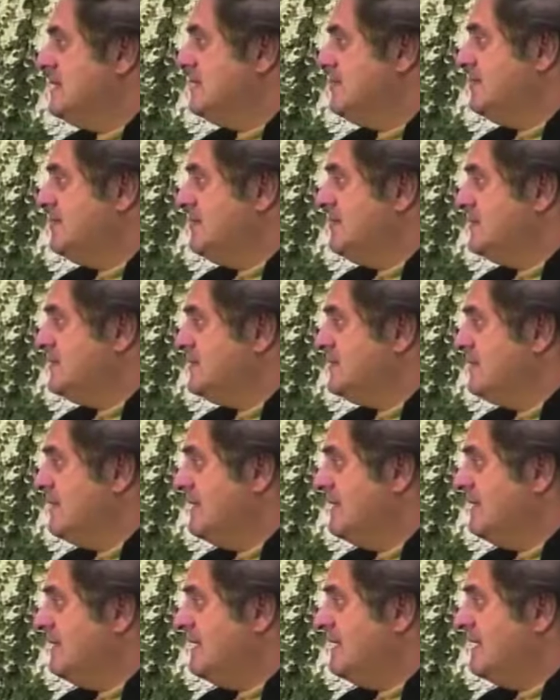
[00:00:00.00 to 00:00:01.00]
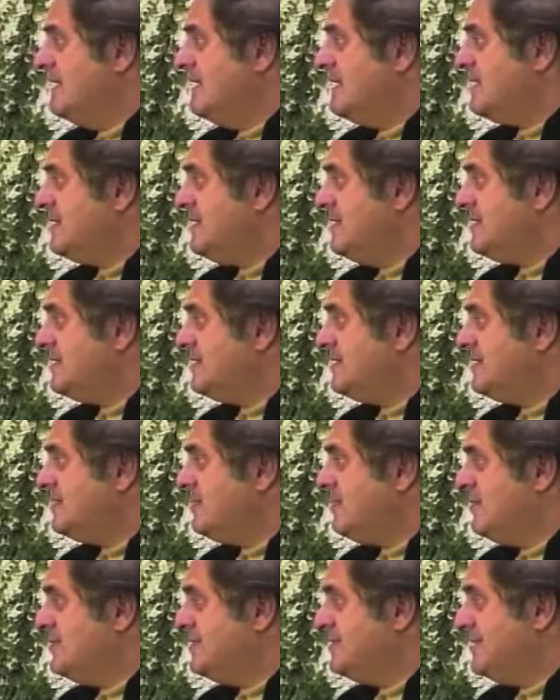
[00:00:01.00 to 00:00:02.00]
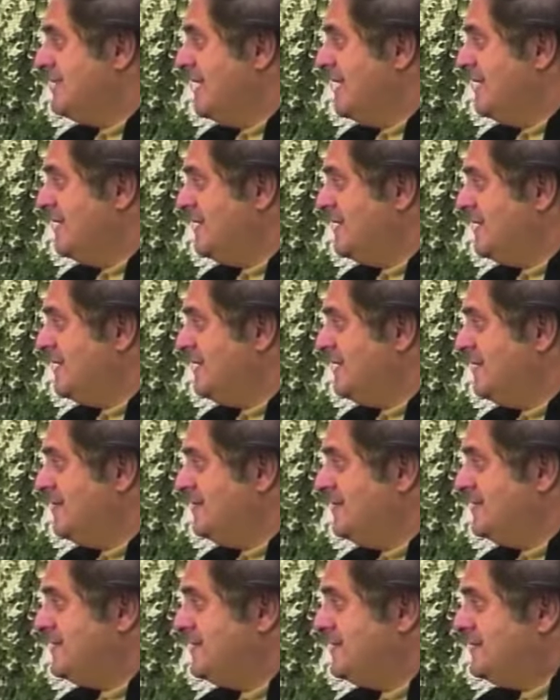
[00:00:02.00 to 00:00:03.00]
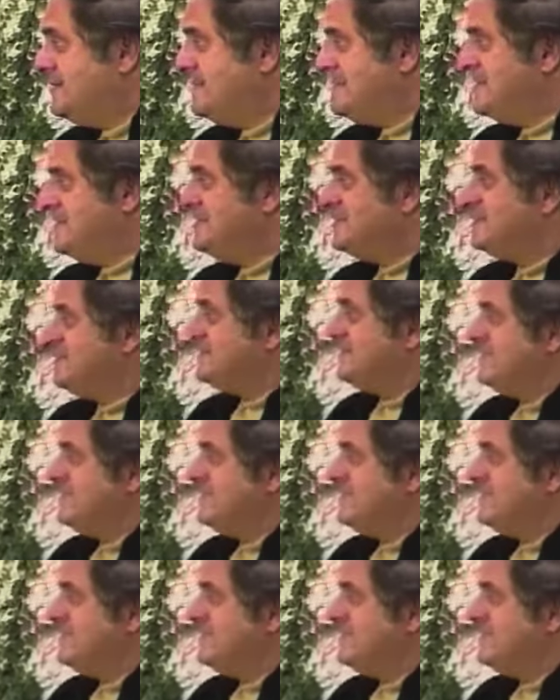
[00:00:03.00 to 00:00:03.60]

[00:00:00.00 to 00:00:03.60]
that proves you have an eclectic personality, which means it's